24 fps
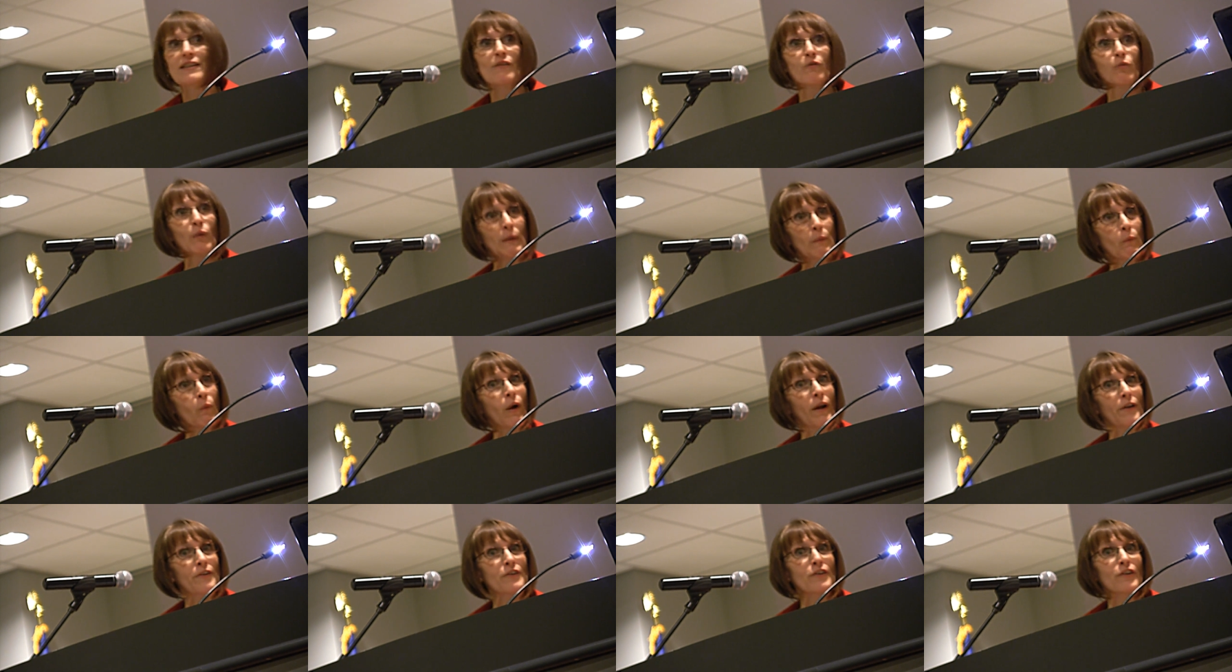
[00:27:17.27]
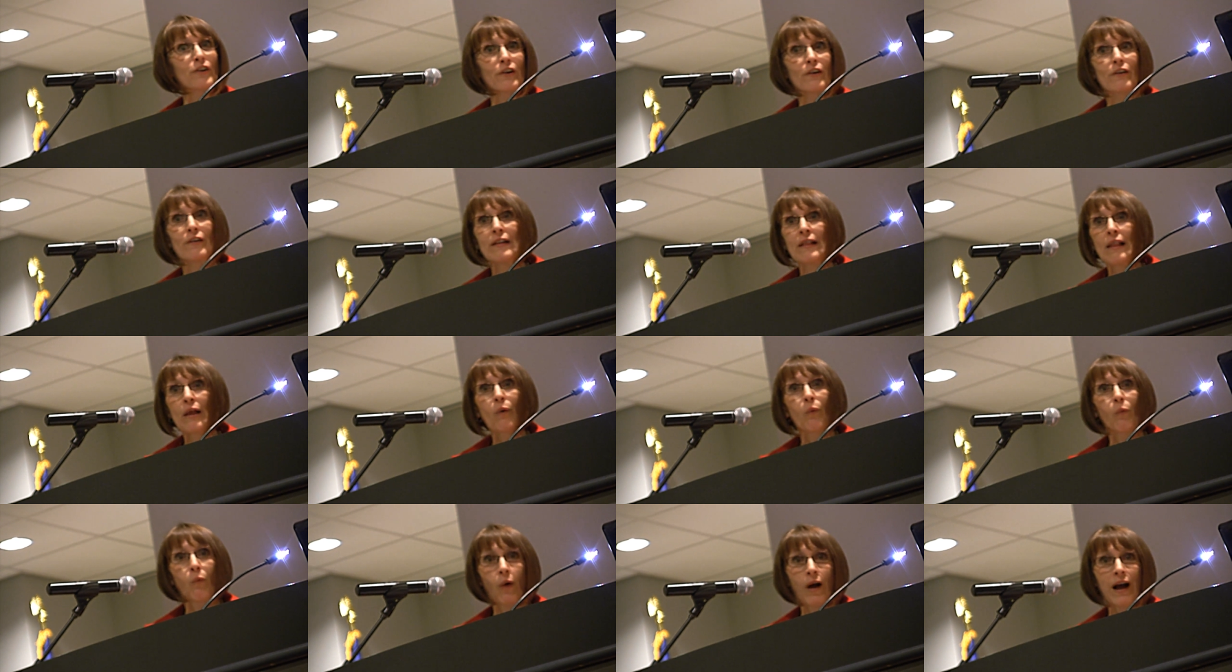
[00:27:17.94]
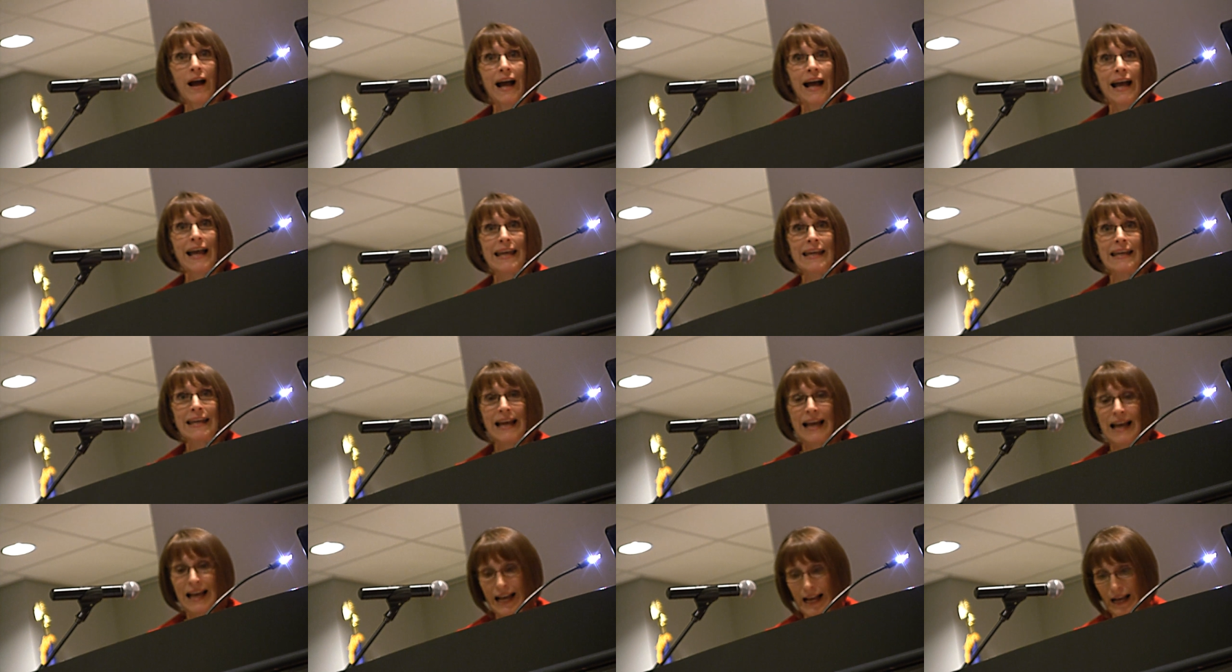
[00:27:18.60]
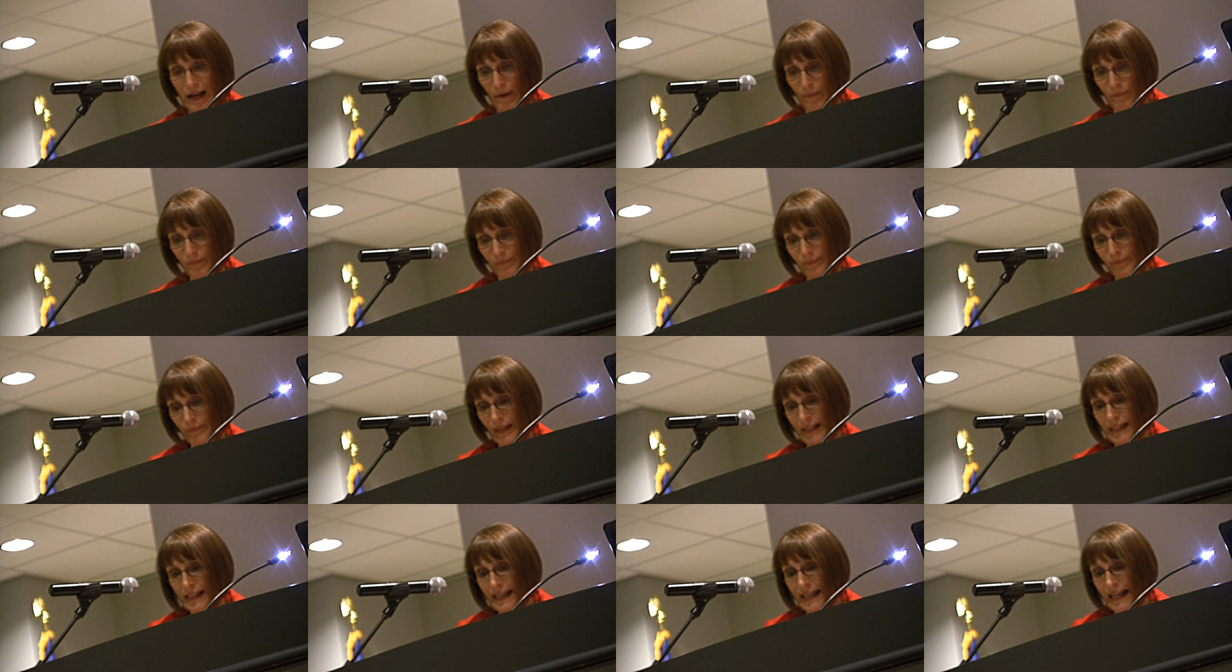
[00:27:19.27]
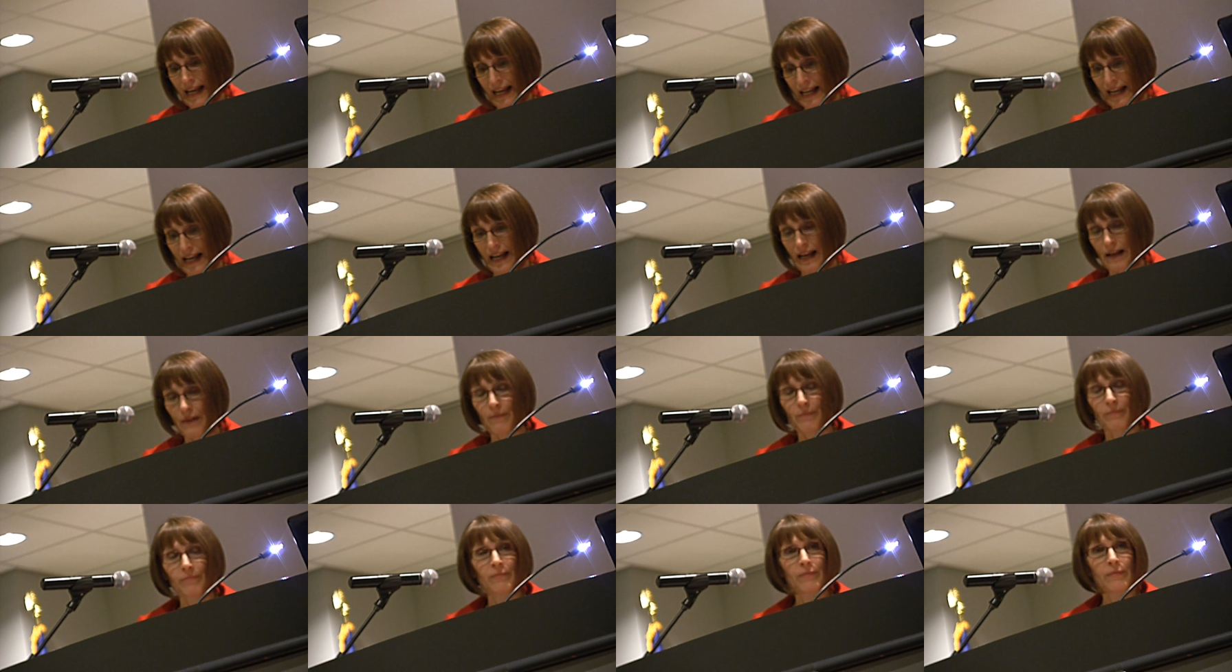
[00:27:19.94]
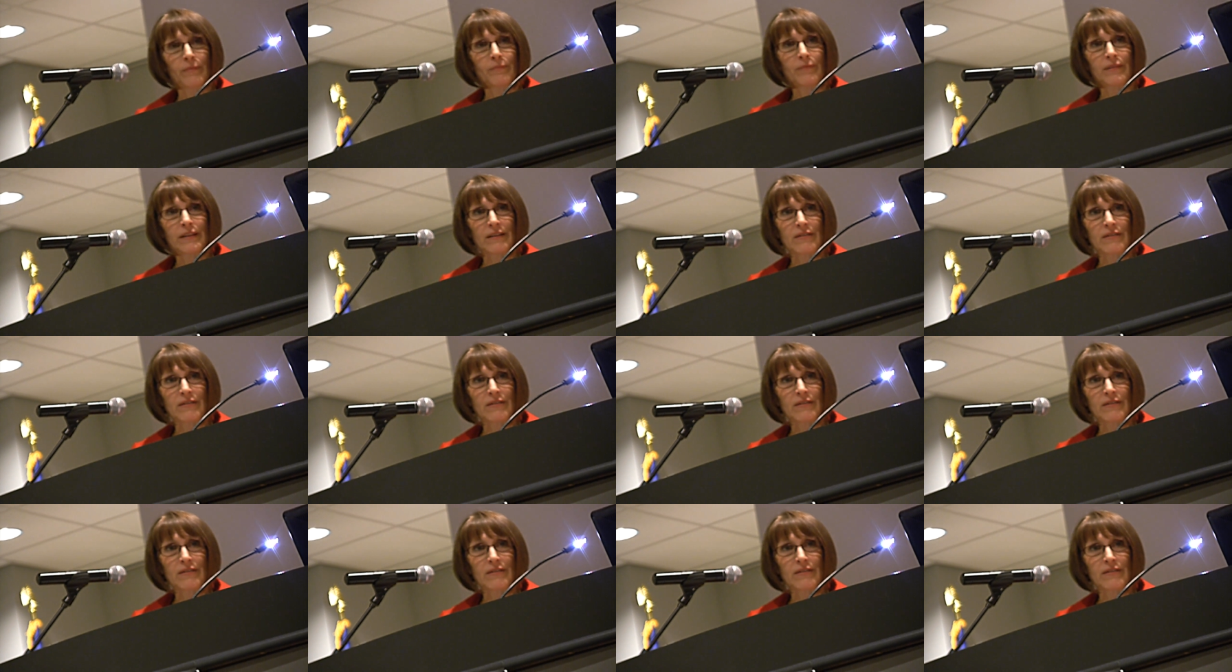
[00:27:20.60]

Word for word: If we wonder why um, um,